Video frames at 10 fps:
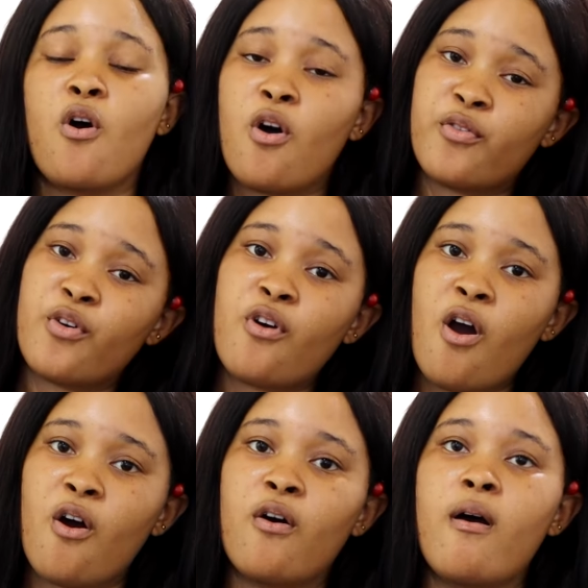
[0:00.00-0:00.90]

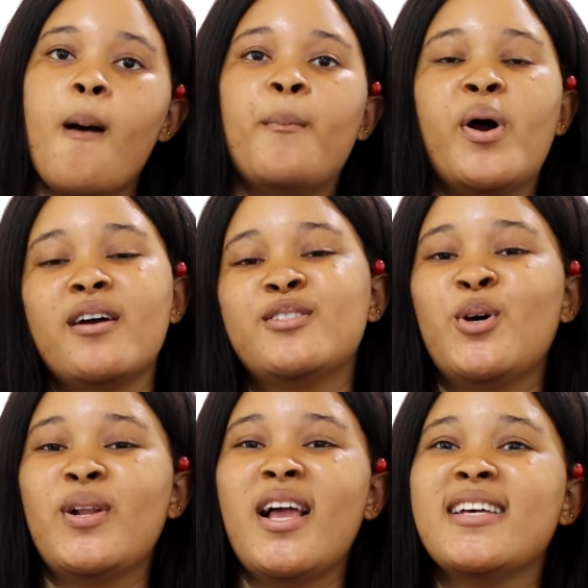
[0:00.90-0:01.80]
Overall,
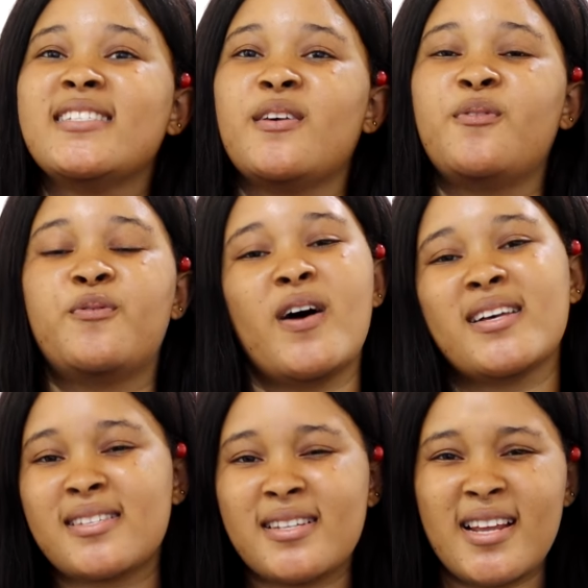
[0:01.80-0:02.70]
pareidolia is a
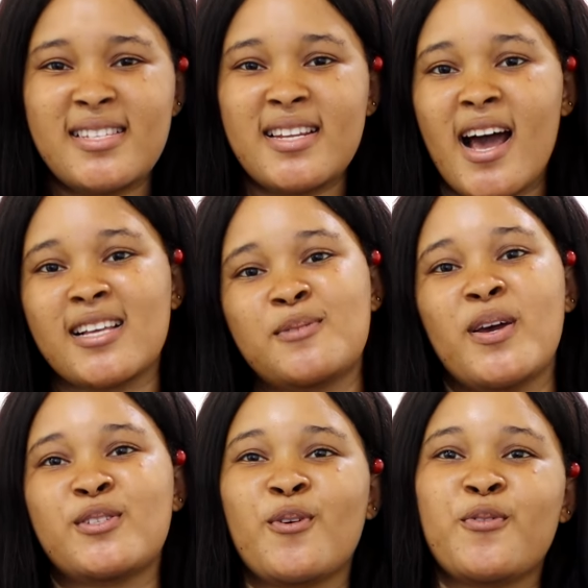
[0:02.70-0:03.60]
fascinating
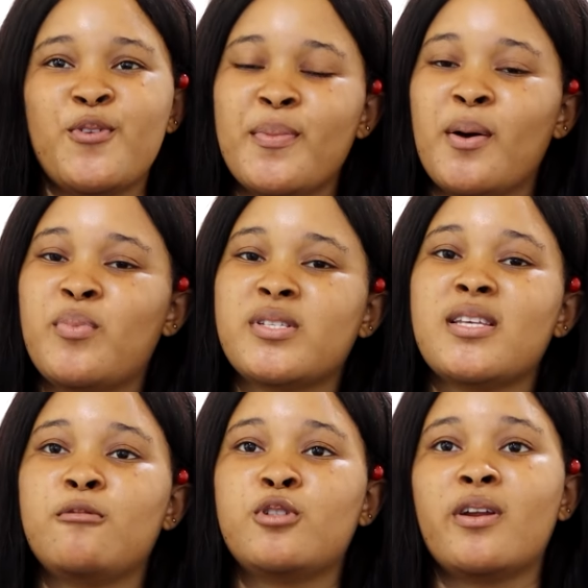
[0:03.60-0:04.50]
aspect of human
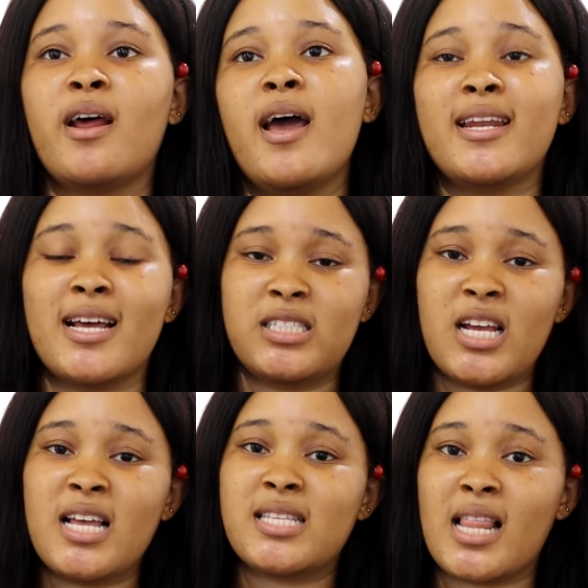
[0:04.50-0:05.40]
perception that
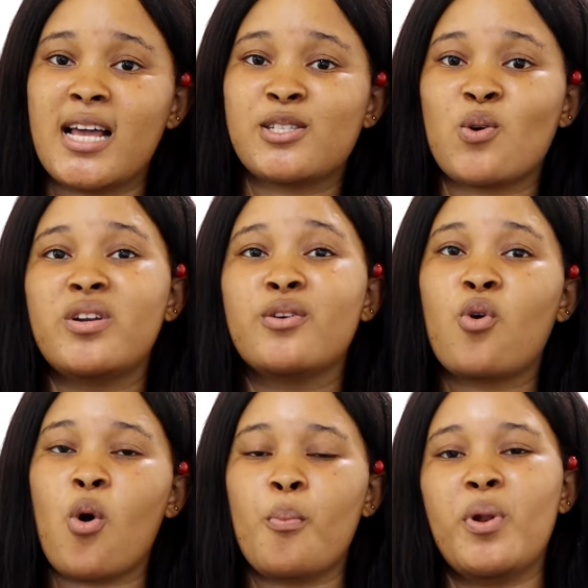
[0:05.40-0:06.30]
sheds light on the
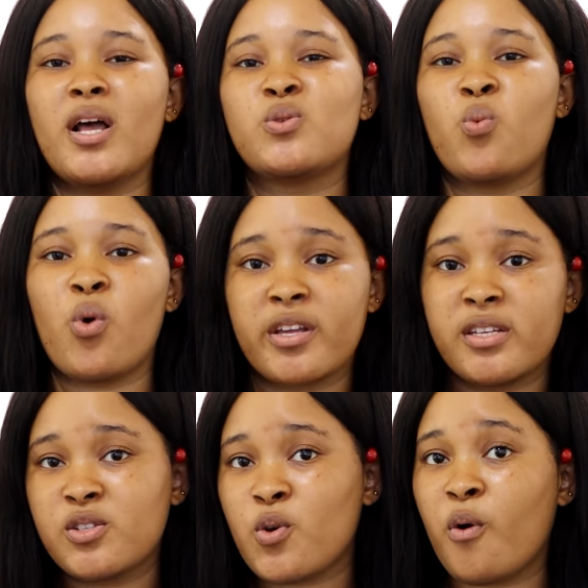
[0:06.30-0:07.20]
complex
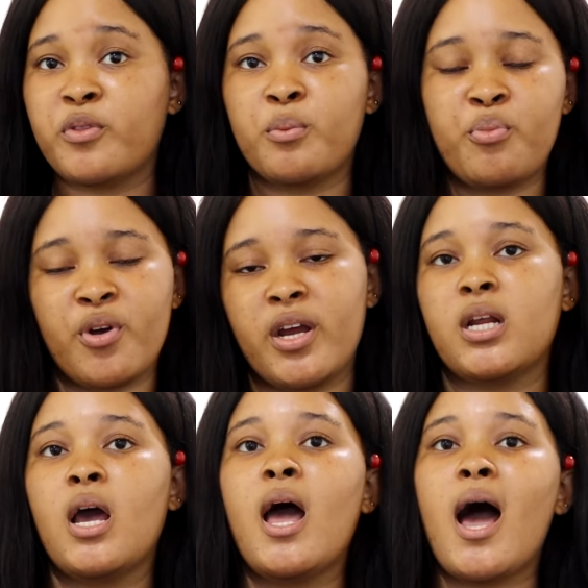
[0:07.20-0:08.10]
workings of the
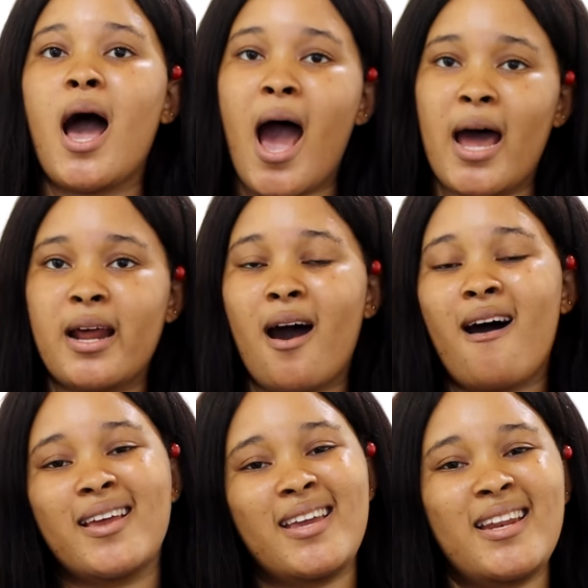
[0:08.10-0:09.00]
brain and
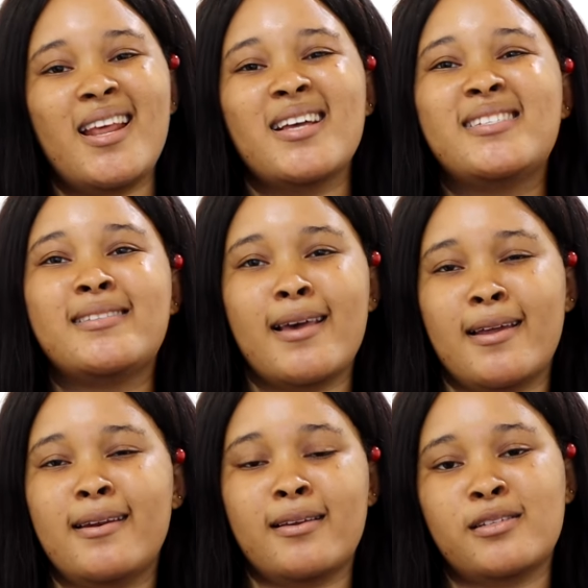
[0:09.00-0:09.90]
our innate
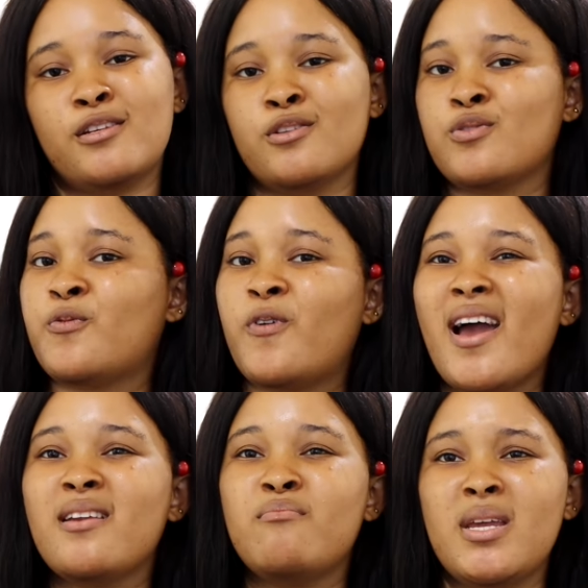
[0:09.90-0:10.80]
tendency to
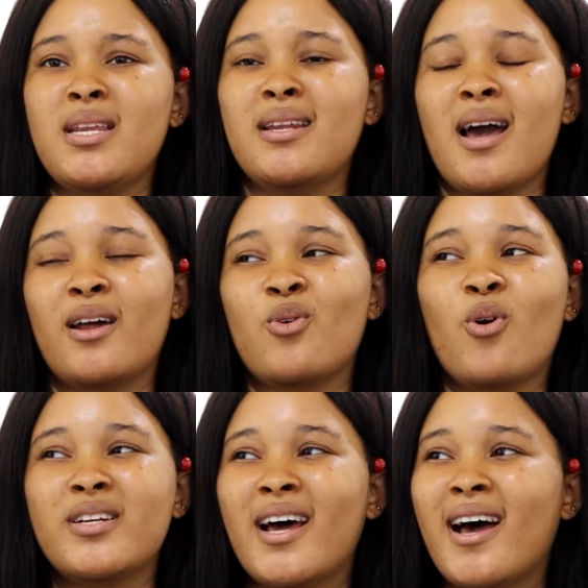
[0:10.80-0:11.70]
find meaning and
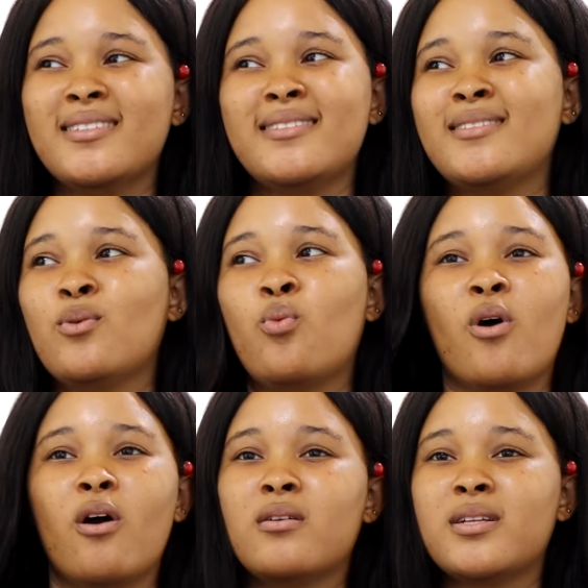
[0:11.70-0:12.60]
order in the
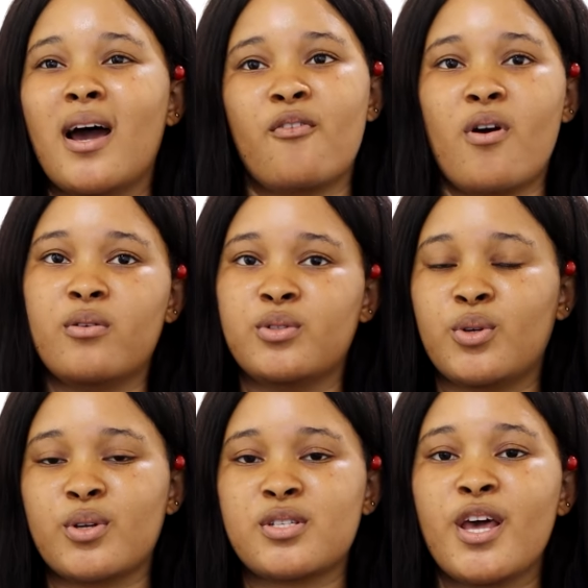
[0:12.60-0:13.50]
world around
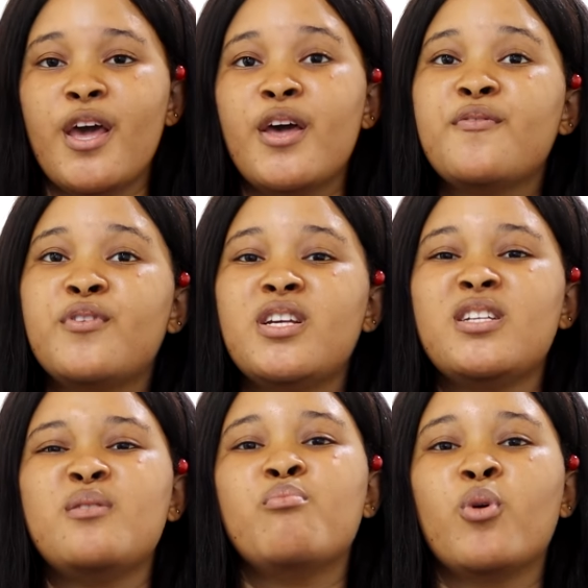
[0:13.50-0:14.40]
us, even
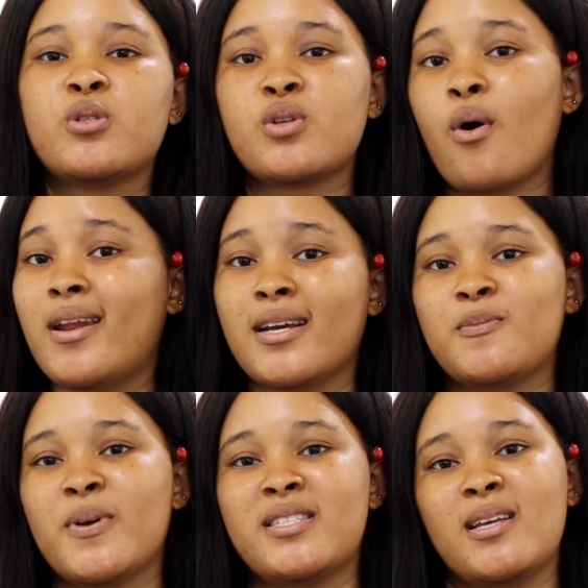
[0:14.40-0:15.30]
in the most
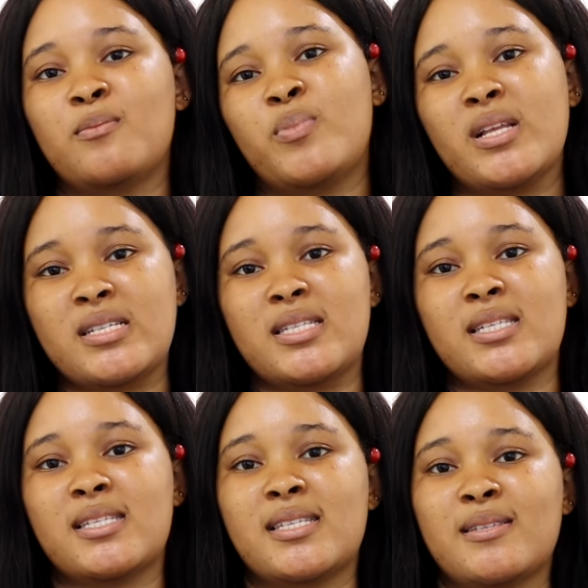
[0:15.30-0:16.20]
unexpected
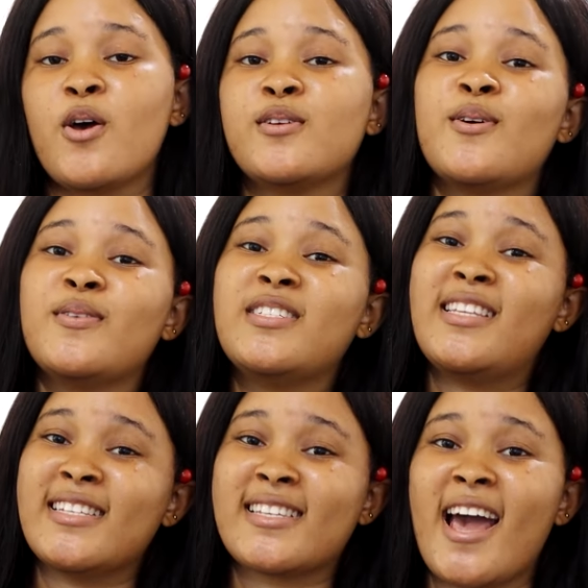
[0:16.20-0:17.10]
places. So with
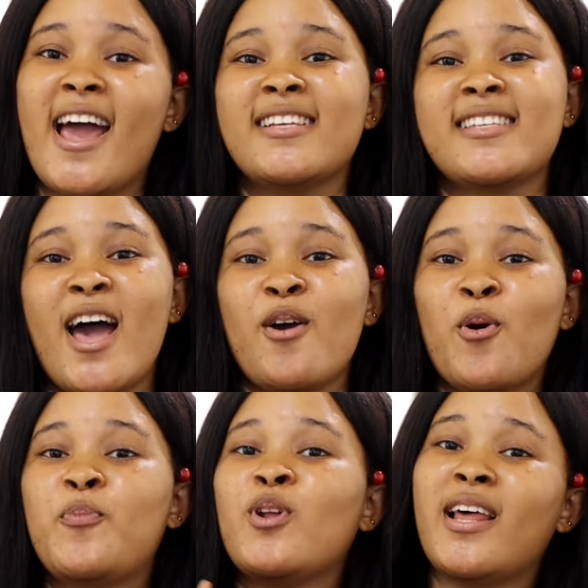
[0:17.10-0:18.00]
this, guys, I
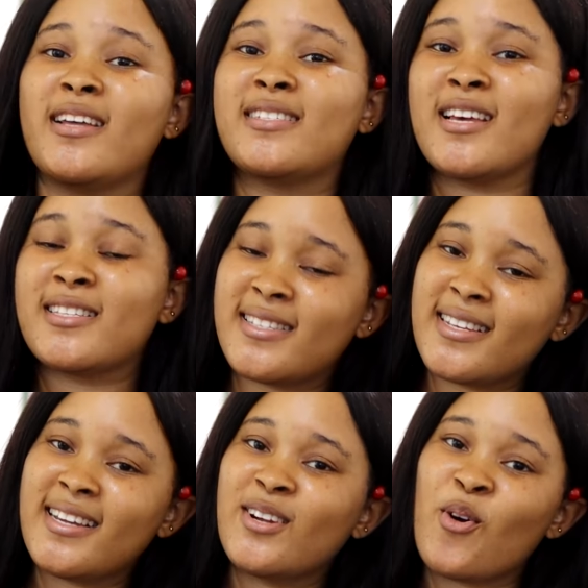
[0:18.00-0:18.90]
hope you learned a
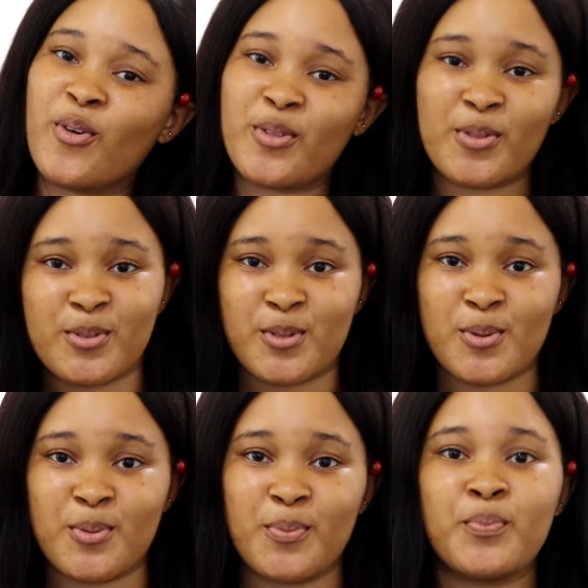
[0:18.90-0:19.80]
thing or
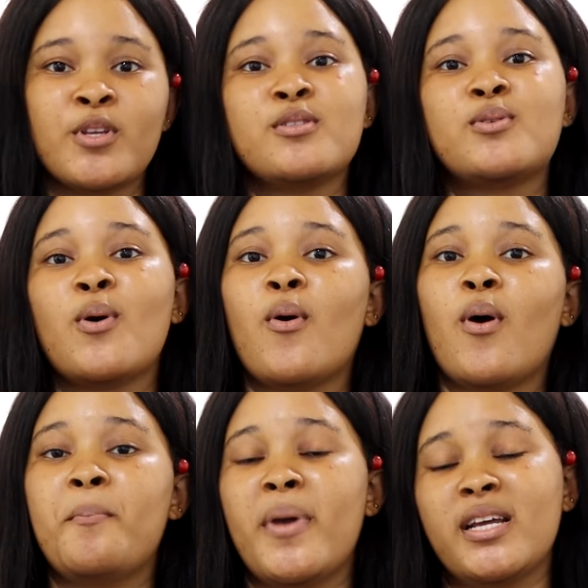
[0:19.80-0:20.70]
two.
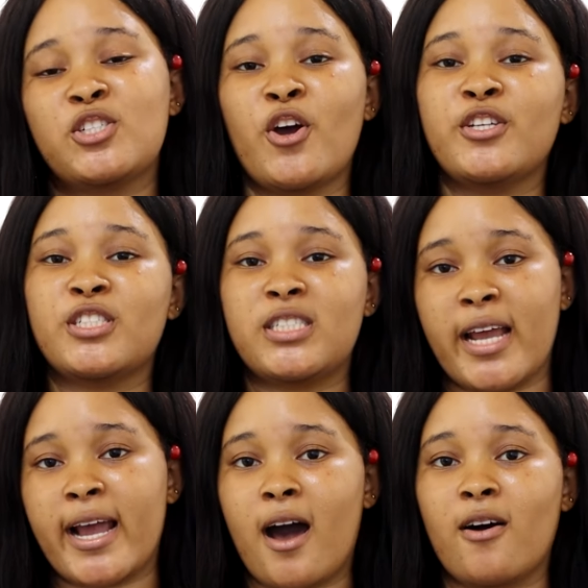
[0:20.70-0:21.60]
So make sure you
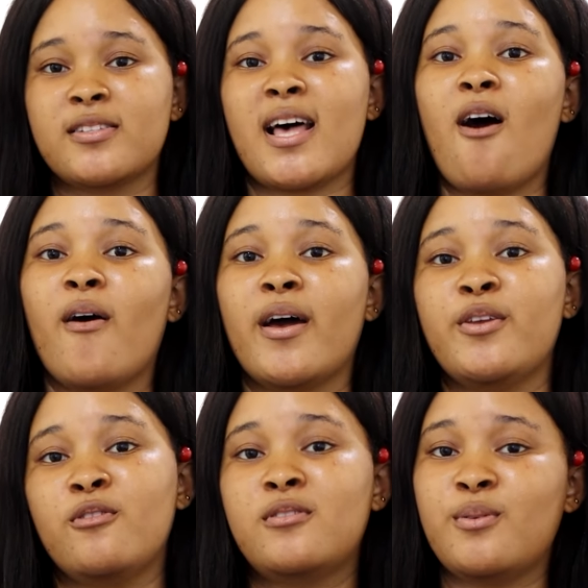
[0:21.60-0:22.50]
check out our
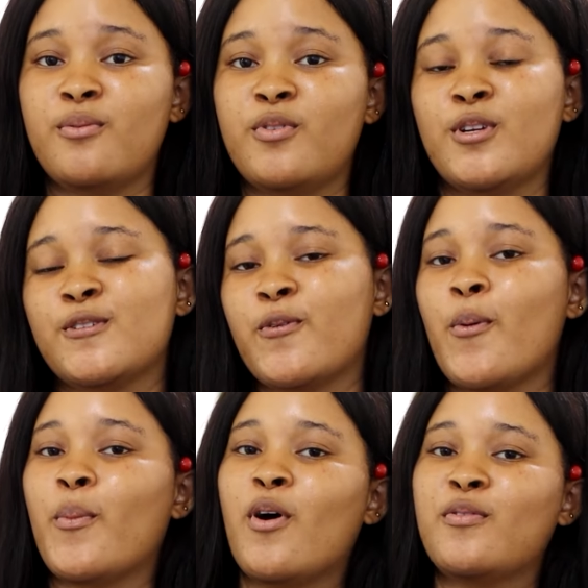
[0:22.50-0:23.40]
YouTube videos
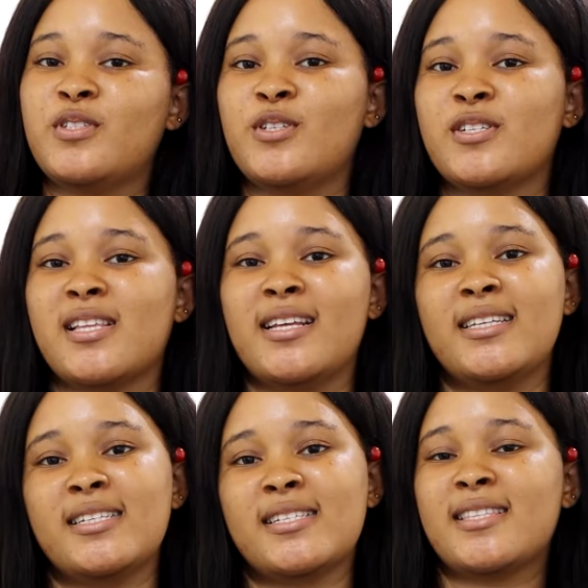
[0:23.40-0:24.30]
for more videos like
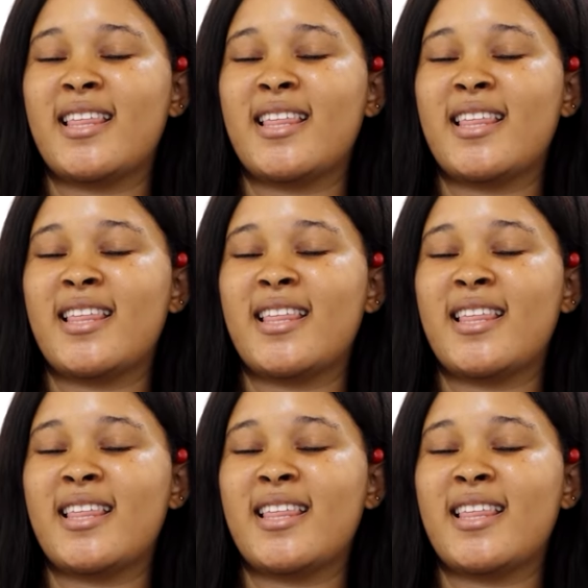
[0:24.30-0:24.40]
this.